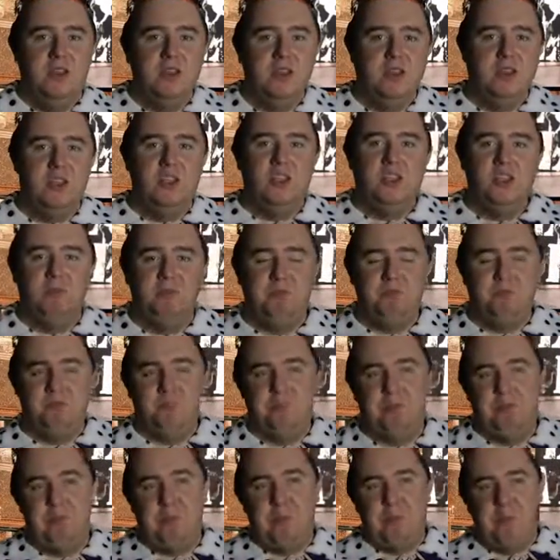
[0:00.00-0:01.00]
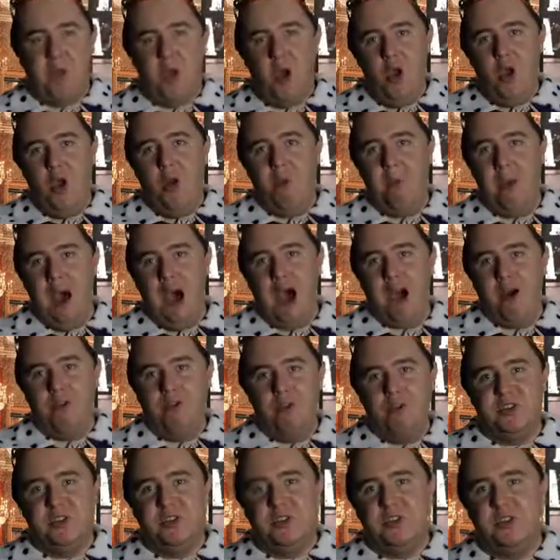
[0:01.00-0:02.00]
sperm
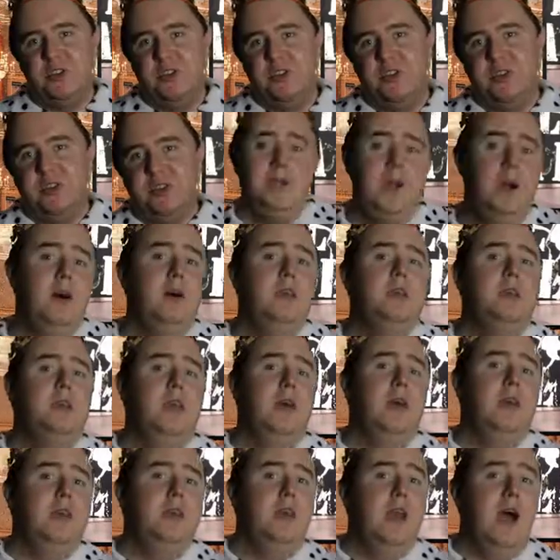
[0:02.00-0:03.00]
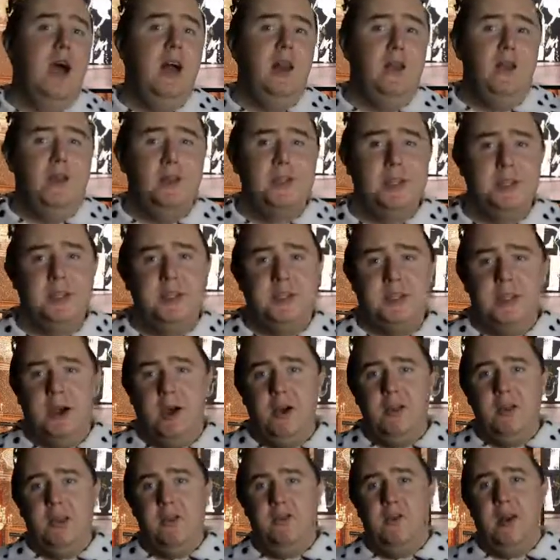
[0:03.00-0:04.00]
houses. Dr. Gallows and
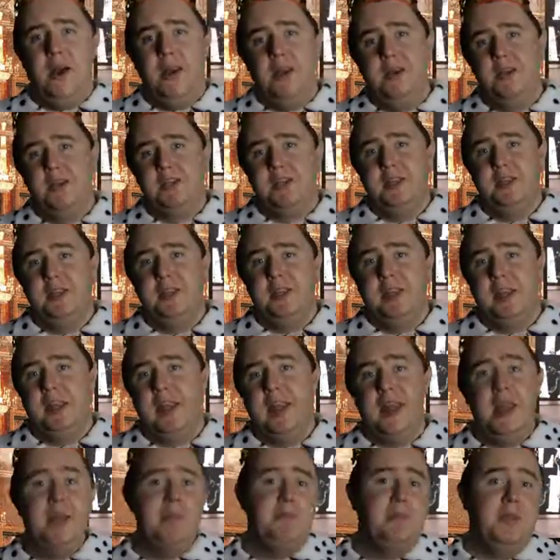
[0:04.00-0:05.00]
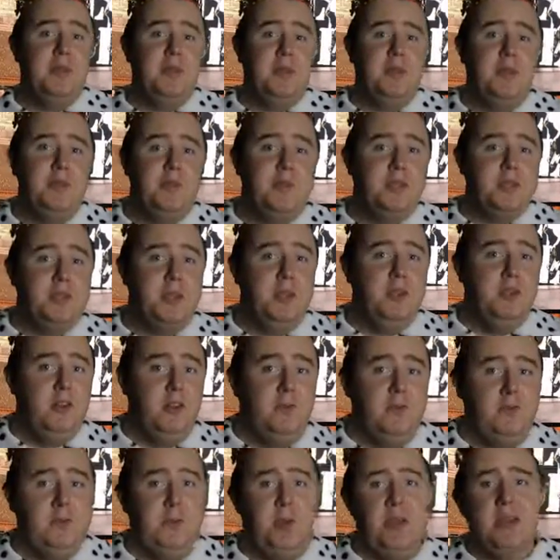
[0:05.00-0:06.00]
Dr. Anderson claimed that the result
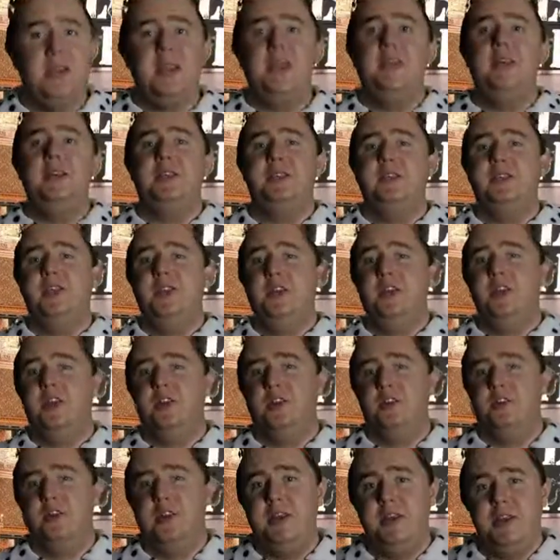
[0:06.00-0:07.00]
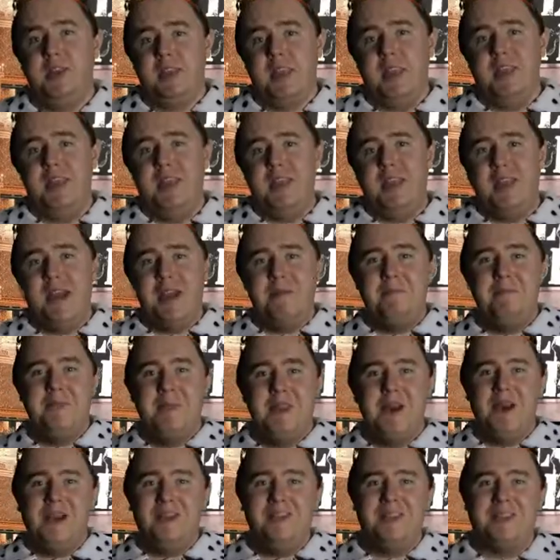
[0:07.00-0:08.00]
of Big E's surgery sent them
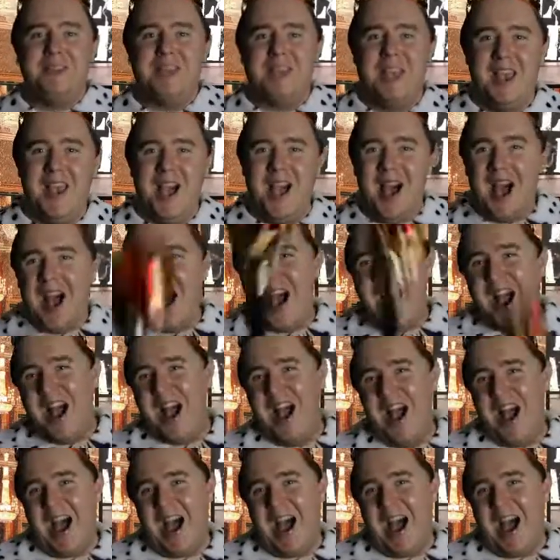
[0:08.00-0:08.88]
nuts. How